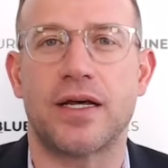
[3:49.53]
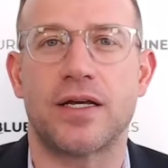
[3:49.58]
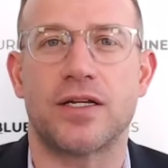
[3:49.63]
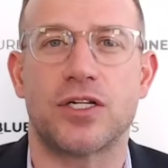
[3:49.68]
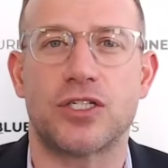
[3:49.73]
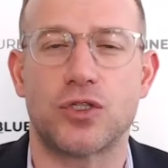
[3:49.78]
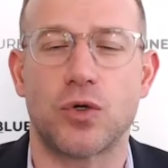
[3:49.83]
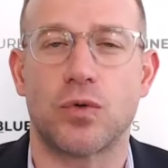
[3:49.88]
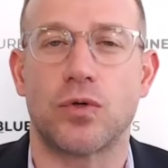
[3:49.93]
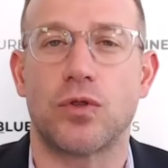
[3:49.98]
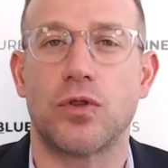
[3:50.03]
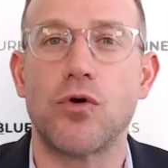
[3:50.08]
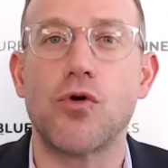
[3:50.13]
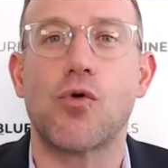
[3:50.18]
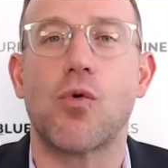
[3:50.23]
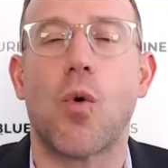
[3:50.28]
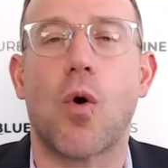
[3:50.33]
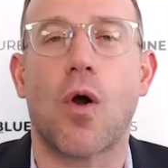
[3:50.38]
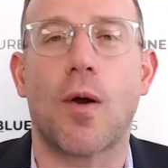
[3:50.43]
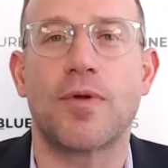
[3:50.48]
It showed
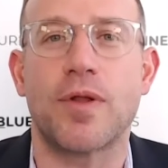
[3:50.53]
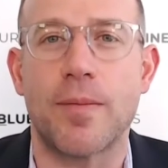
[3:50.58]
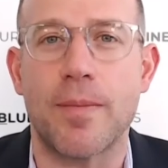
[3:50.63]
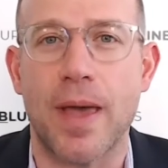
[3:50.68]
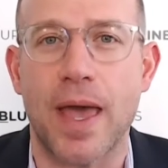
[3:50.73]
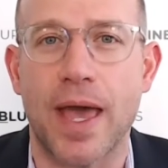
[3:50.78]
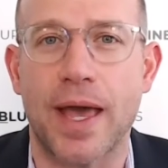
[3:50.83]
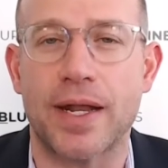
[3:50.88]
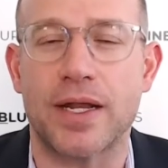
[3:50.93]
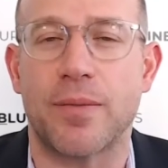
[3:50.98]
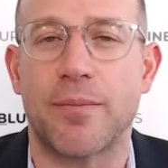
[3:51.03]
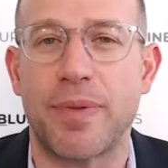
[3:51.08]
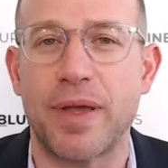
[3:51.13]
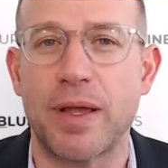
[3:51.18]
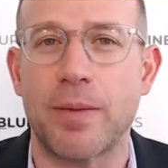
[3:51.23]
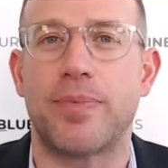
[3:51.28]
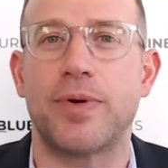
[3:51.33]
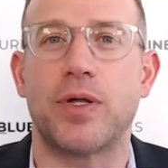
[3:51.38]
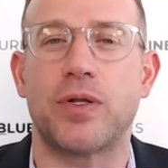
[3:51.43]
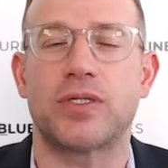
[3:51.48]
lukewarm demand,
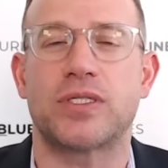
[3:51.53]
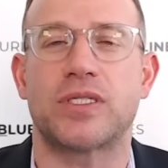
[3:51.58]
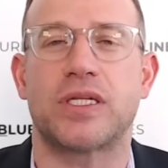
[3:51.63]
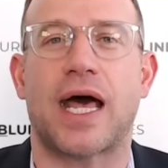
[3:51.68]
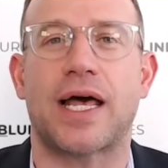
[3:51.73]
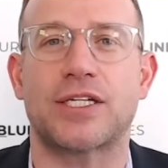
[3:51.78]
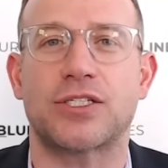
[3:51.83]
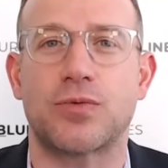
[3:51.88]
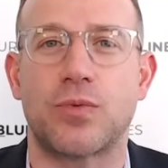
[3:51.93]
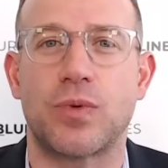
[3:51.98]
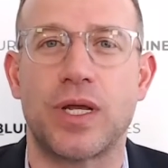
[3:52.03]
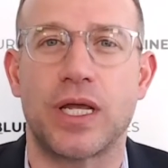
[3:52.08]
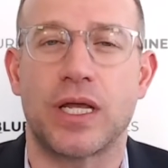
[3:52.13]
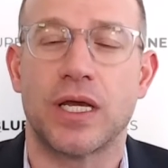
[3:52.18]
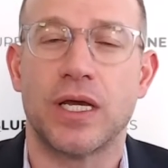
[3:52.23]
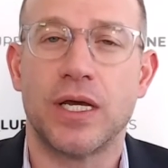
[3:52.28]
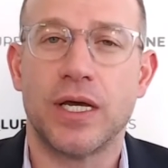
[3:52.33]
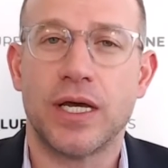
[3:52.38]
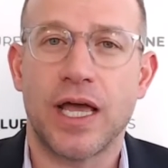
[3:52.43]
big builds last week.